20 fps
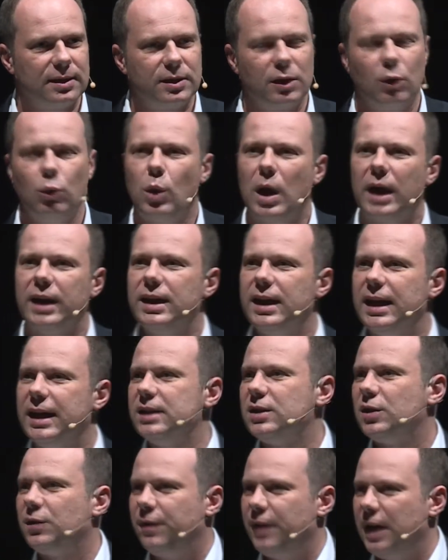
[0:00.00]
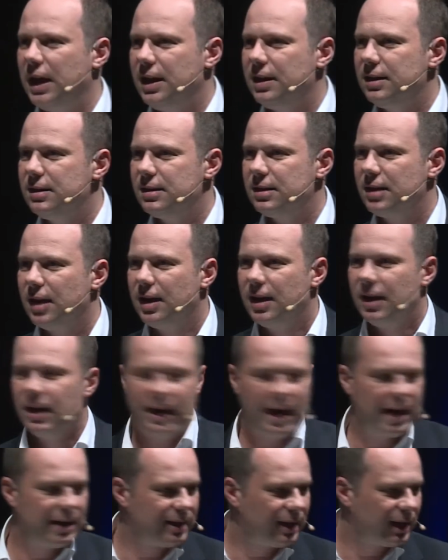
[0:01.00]
So one is fees,
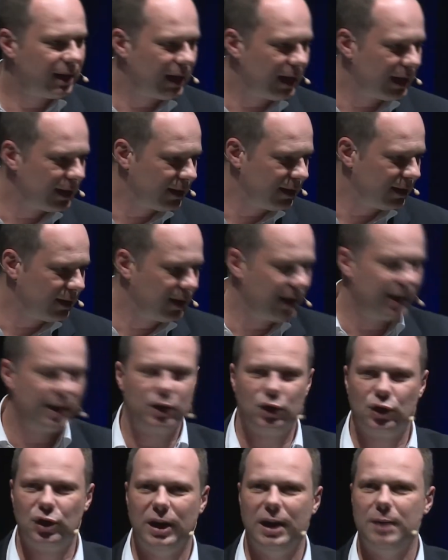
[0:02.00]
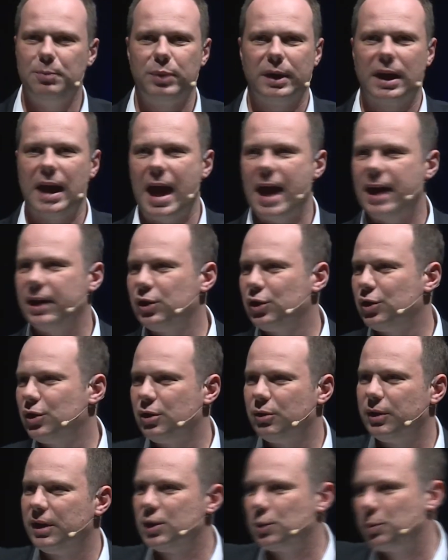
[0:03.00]
asset classes that are cheap, cash
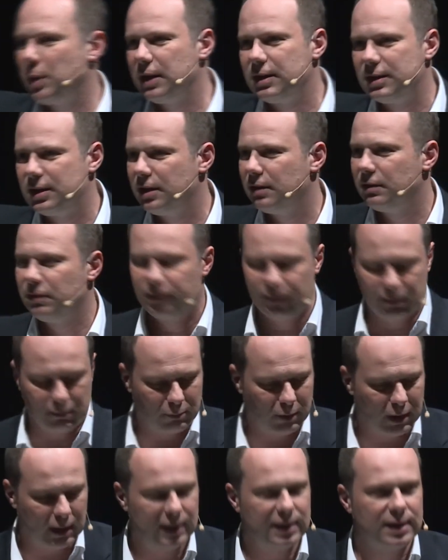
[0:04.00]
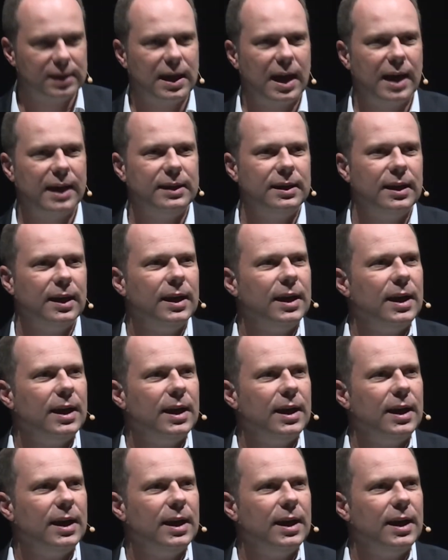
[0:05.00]
to expensive real estate.